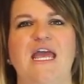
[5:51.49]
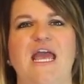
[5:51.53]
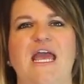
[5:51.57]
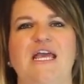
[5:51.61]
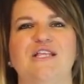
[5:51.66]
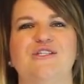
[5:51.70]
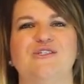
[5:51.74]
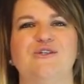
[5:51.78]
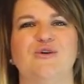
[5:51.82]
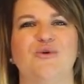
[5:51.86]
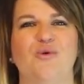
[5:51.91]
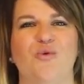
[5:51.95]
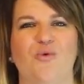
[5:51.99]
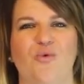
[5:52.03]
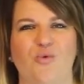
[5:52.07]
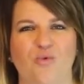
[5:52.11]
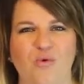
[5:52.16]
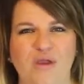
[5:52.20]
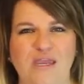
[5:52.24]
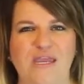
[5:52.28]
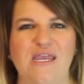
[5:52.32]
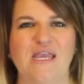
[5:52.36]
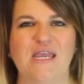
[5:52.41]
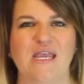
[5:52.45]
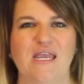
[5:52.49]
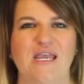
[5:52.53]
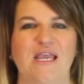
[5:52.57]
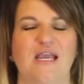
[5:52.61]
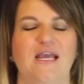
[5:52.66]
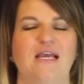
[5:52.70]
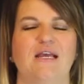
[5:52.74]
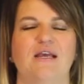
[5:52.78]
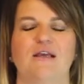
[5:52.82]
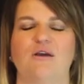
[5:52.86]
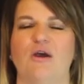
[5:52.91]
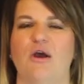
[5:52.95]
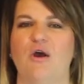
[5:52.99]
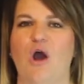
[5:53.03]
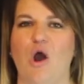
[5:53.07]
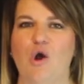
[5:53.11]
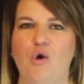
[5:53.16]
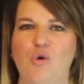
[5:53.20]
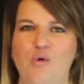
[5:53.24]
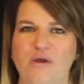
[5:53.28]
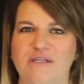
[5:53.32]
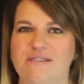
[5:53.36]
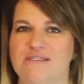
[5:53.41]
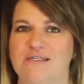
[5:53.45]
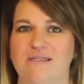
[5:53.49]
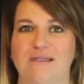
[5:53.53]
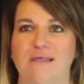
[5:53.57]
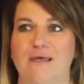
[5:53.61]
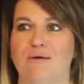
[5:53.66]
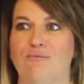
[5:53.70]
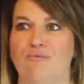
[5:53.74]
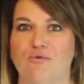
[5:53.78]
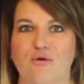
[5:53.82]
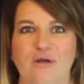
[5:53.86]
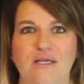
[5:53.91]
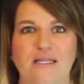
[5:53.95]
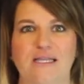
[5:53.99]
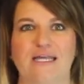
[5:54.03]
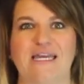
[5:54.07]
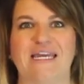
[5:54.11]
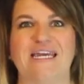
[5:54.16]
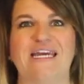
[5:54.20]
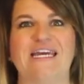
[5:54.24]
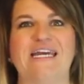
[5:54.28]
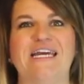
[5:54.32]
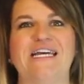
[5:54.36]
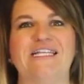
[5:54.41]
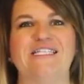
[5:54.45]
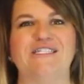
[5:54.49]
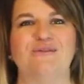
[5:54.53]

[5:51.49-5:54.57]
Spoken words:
And so we owe it to them, really,